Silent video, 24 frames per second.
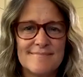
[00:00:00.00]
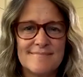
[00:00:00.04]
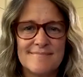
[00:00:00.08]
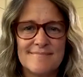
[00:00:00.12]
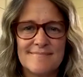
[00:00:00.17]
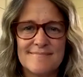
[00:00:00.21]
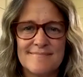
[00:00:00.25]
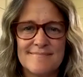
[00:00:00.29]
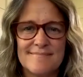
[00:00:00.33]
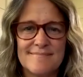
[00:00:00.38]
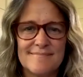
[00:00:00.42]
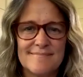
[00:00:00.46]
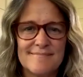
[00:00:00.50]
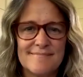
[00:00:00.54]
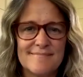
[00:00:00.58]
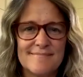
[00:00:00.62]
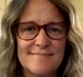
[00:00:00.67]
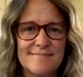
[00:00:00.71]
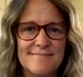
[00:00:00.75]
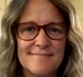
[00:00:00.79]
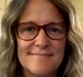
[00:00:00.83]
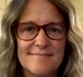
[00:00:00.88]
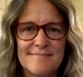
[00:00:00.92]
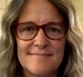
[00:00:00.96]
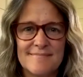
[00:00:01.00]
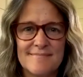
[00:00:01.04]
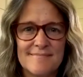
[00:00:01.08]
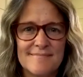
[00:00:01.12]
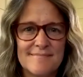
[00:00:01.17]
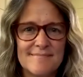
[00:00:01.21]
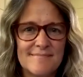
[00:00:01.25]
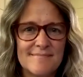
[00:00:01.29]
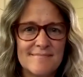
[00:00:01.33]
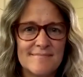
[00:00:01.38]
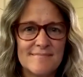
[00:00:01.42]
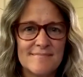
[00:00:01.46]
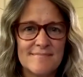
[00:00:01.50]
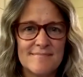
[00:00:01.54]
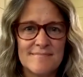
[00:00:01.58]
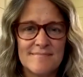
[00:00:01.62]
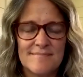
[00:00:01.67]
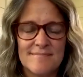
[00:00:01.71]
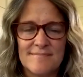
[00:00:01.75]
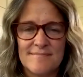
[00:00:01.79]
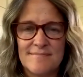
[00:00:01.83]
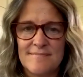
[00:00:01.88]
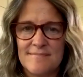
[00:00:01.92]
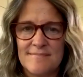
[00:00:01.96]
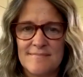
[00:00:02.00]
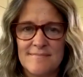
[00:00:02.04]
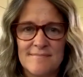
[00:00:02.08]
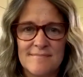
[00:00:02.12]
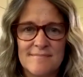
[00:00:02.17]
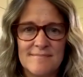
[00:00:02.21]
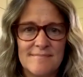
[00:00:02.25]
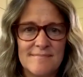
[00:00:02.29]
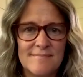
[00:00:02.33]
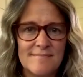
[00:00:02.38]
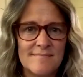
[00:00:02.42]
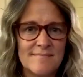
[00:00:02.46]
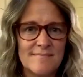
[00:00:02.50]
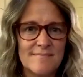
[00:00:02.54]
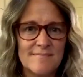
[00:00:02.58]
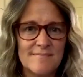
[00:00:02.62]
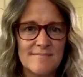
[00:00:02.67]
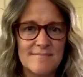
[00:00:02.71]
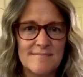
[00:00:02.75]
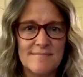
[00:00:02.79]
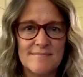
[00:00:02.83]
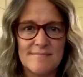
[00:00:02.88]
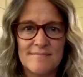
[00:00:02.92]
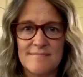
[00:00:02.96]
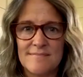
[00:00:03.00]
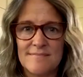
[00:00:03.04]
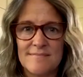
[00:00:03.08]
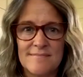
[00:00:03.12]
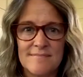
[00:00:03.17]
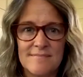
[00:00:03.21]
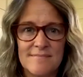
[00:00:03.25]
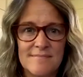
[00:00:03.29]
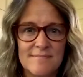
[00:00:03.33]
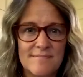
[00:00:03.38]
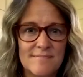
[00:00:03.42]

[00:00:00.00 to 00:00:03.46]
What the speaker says: [no speech]